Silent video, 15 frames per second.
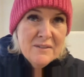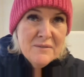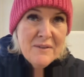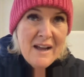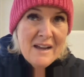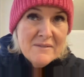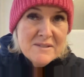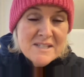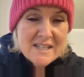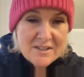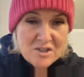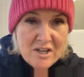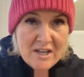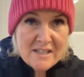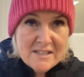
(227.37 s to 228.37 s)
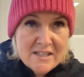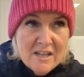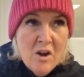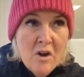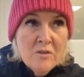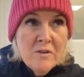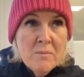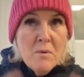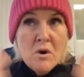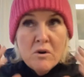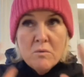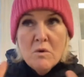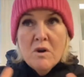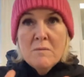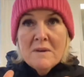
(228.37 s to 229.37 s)
5-6 years ago, and the more I
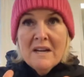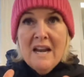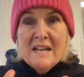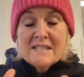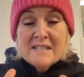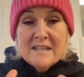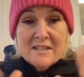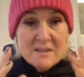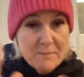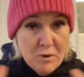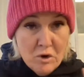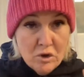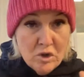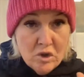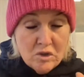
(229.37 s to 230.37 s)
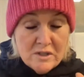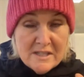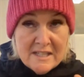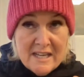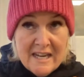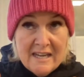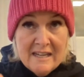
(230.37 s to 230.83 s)
wore my glasses, the more I couldn't see.